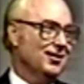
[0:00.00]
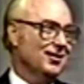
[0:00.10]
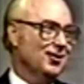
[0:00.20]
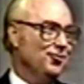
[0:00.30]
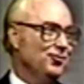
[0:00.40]

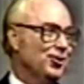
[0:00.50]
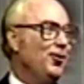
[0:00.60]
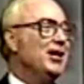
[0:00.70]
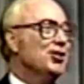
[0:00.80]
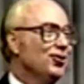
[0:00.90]
the
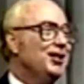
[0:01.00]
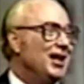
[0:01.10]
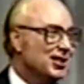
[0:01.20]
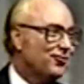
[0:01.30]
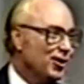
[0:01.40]
directional
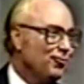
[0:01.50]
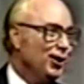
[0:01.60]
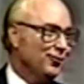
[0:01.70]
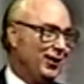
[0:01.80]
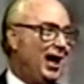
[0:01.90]
test for the
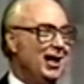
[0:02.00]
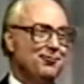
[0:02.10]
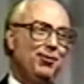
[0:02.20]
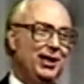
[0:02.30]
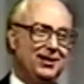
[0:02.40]
will of
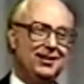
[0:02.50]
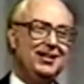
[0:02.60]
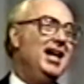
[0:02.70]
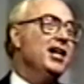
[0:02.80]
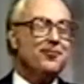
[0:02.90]
God, but
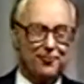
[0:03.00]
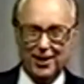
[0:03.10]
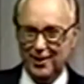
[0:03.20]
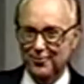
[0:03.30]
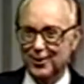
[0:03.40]
none of
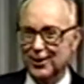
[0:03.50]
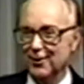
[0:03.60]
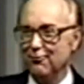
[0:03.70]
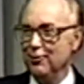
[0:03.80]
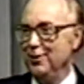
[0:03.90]
them
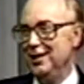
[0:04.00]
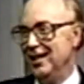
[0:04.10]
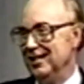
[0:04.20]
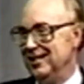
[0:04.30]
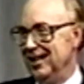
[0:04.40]
would meet
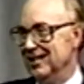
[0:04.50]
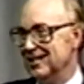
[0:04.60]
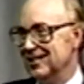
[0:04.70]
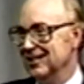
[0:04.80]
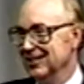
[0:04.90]
that
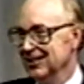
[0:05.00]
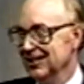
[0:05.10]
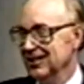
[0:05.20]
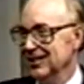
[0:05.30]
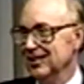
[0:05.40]
test.
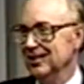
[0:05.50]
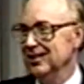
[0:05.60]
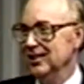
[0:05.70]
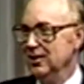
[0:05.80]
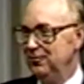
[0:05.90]

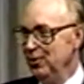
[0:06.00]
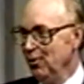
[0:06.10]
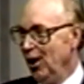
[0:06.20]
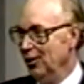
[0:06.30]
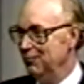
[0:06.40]
If you
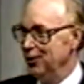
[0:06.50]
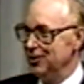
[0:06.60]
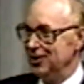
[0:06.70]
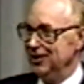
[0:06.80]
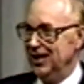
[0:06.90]
are a
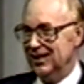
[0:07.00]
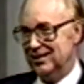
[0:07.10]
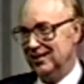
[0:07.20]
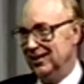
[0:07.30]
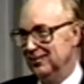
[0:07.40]
person
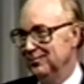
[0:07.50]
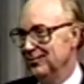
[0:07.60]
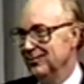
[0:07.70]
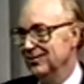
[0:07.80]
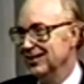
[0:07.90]
that uh,
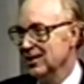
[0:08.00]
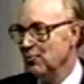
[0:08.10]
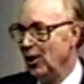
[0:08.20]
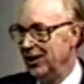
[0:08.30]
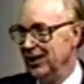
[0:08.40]
is
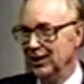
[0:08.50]
walking